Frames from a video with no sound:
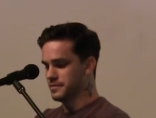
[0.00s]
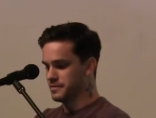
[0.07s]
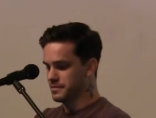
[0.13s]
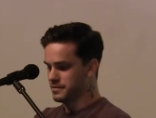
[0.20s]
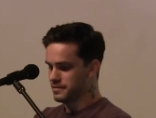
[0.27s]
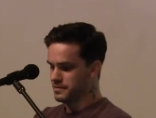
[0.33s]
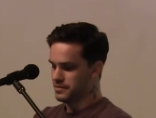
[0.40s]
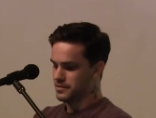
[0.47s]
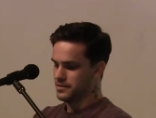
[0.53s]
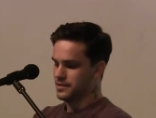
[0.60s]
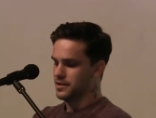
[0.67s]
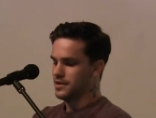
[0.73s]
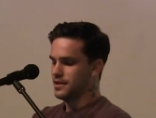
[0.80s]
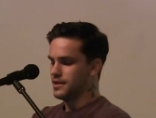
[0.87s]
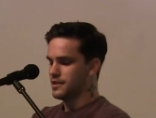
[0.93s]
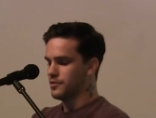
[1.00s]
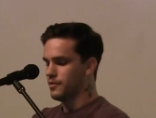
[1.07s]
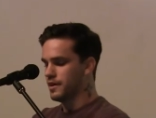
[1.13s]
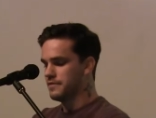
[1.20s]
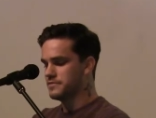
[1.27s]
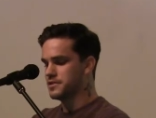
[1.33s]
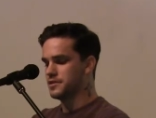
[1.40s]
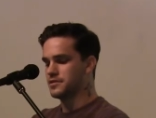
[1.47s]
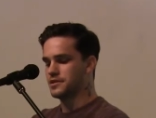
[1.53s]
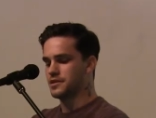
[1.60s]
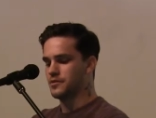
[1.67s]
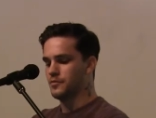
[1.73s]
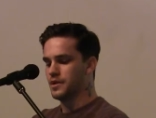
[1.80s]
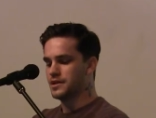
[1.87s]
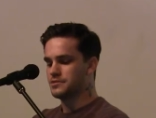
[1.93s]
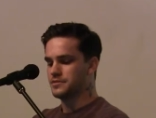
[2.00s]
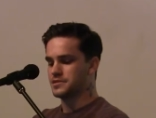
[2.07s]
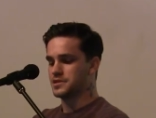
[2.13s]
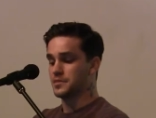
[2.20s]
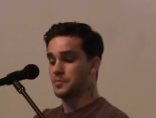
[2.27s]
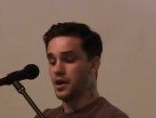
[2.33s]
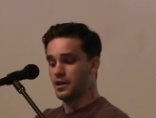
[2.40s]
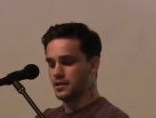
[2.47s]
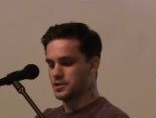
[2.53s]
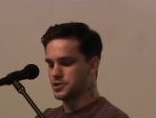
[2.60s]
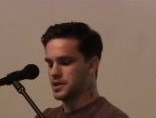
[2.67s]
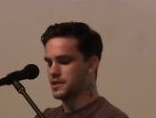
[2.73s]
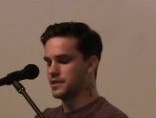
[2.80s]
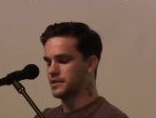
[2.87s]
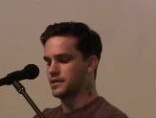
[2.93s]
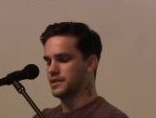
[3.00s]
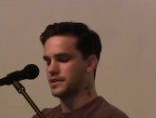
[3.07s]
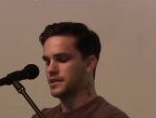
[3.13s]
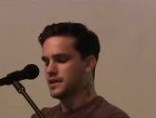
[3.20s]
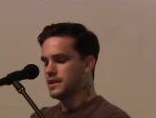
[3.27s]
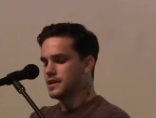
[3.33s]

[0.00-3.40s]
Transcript: The wife turned to the waitress apologetically.